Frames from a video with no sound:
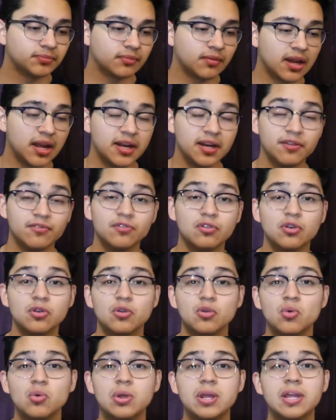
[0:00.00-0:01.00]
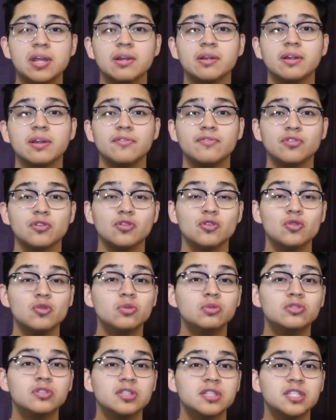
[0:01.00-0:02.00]
and if you're new here, if you're new
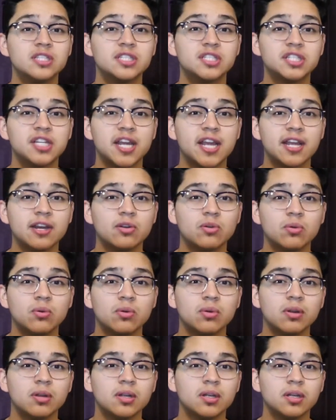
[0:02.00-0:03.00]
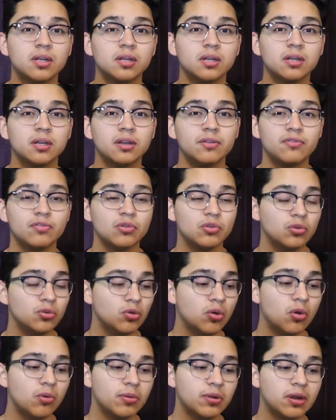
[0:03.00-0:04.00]
to this channel, if you're new
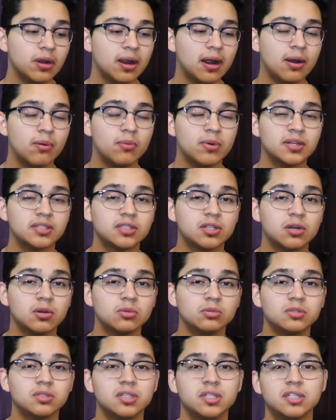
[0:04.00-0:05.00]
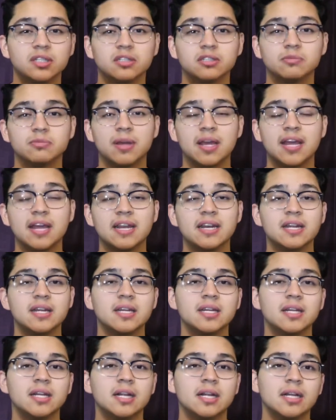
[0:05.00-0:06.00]
over here at West Coast Sneakers, man,
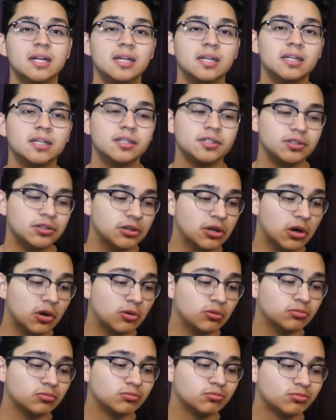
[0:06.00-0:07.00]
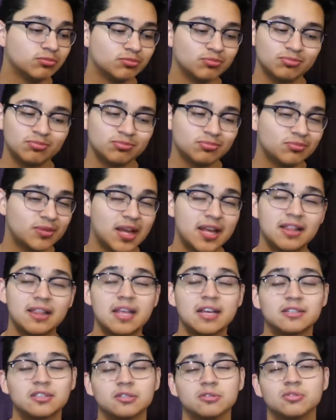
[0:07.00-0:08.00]
you know, hit
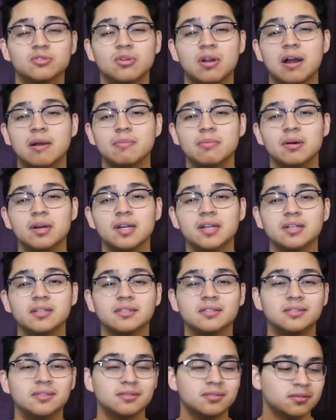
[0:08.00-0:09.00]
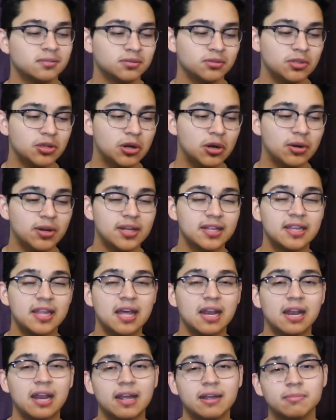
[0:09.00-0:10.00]
that subscribe button you know, hit that
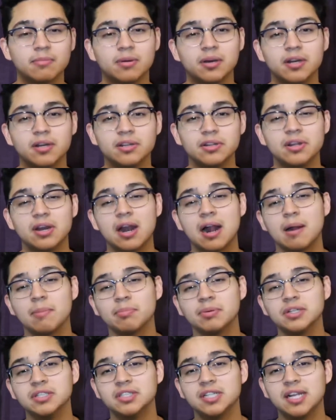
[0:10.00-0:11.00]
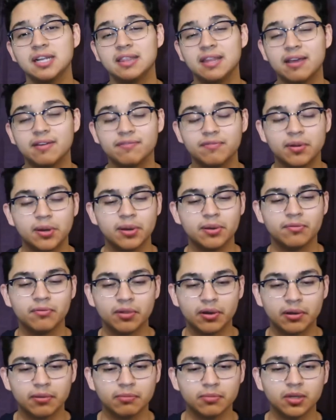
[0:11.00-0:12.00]
like button. You know, I appreciate that very,
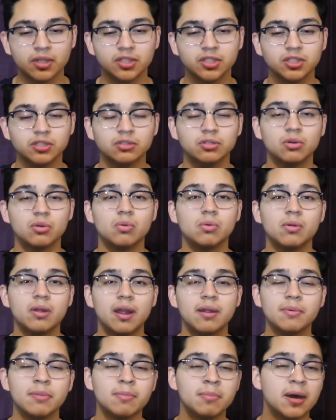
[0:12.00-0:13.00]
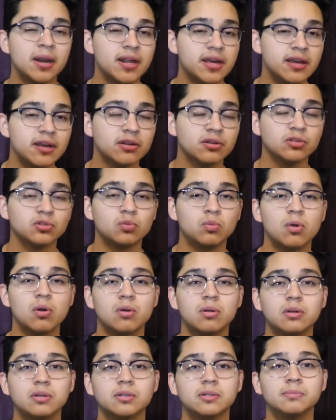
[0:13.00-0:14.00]
very much. You know, everybody here is
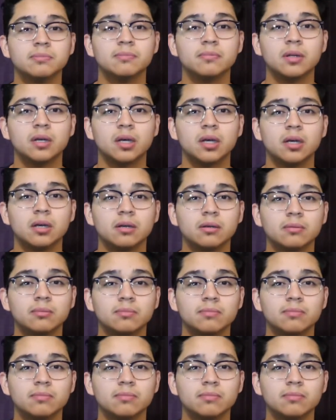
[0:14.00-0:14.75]
welcome um,